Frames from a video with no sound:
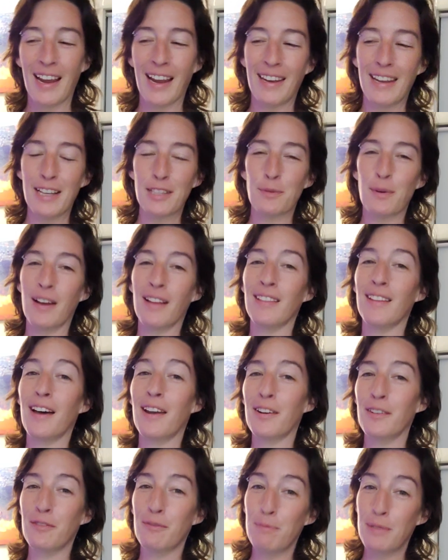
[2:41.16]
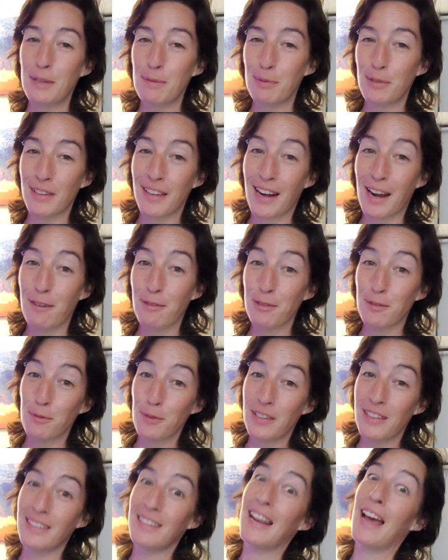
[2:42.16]
And that's why a lot of people that I was
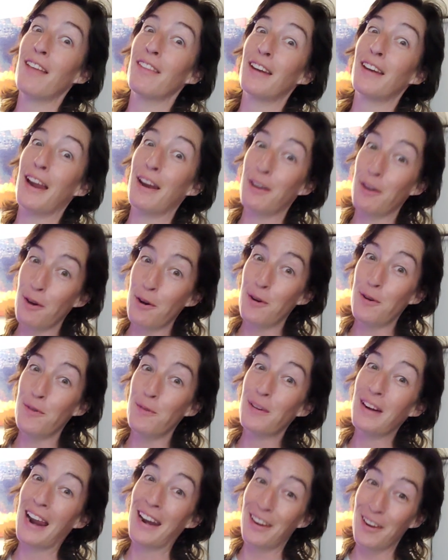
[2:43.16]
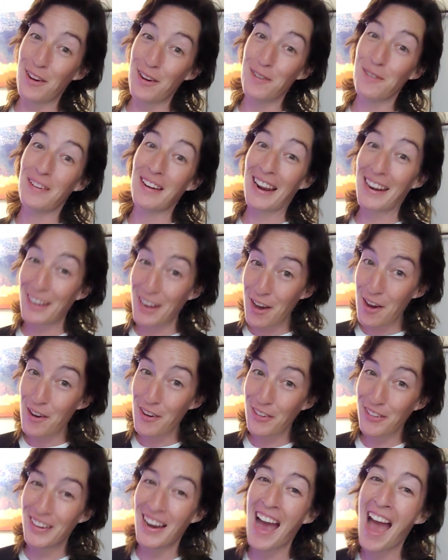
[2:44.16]
with, now that I know what I
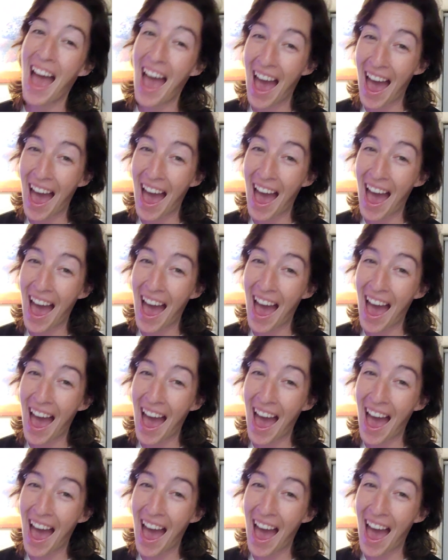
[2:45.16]
know,